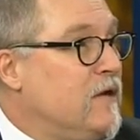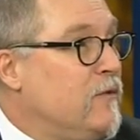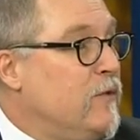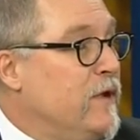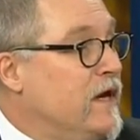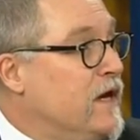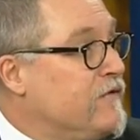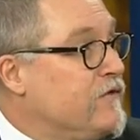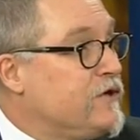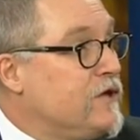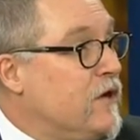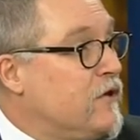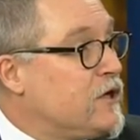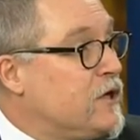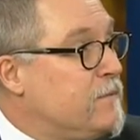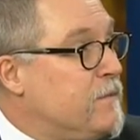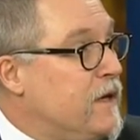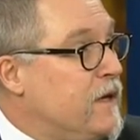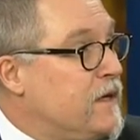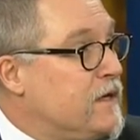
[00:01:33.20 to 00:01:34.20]
we never
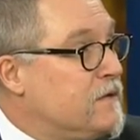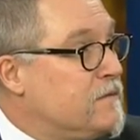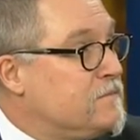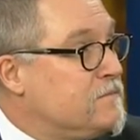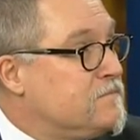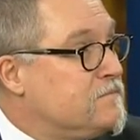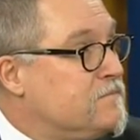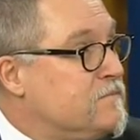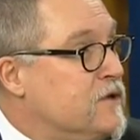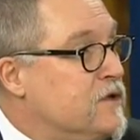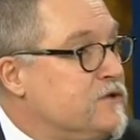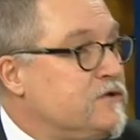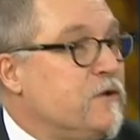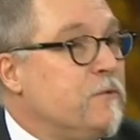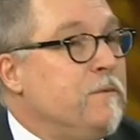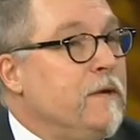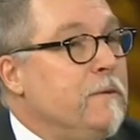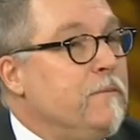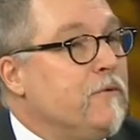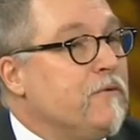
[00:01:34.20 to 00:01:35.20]
talked about it. So
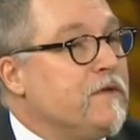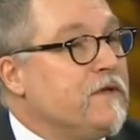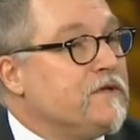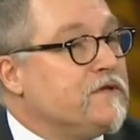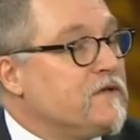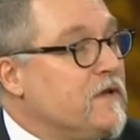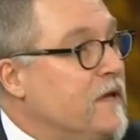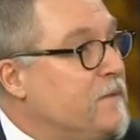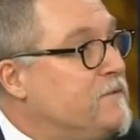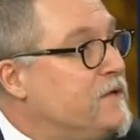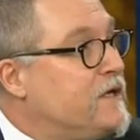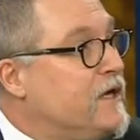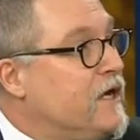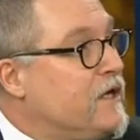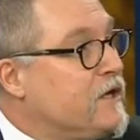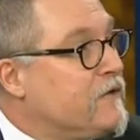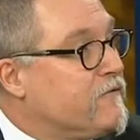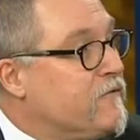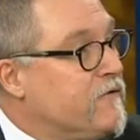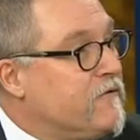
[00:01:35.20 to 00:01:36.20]
people that slept
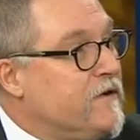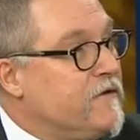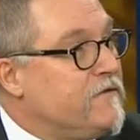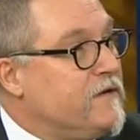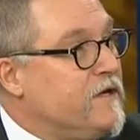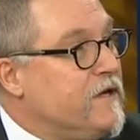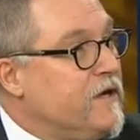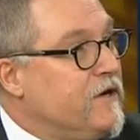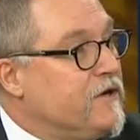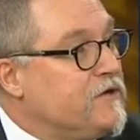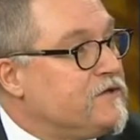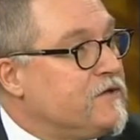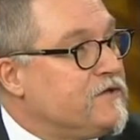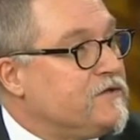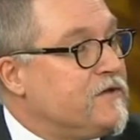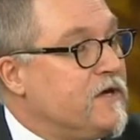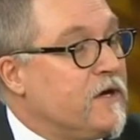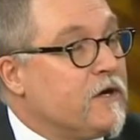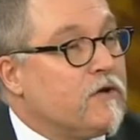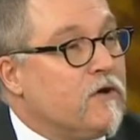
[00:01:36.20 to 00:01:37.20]
together for 50 years, that
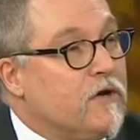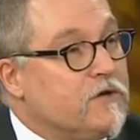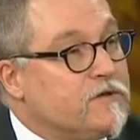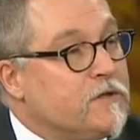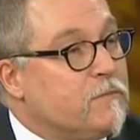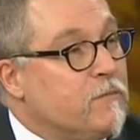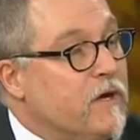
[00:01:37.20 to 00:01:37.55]
sat across the